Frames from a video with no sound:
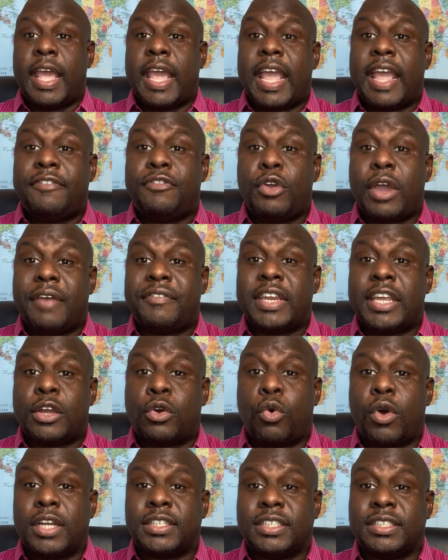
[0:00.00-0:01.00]
If you have any
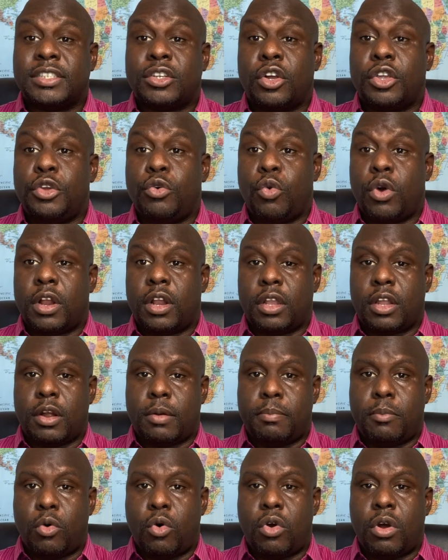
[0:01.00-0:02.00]
questions or you want to learn
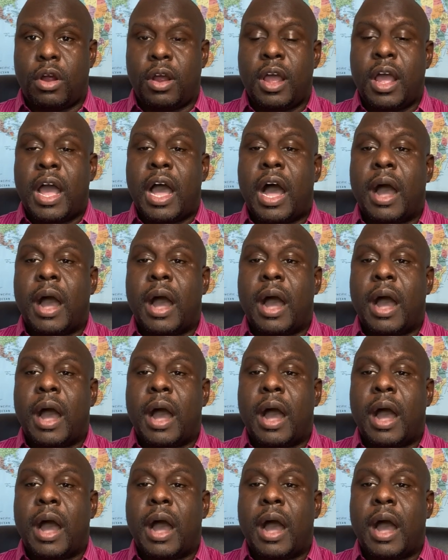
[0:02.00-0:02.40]
more,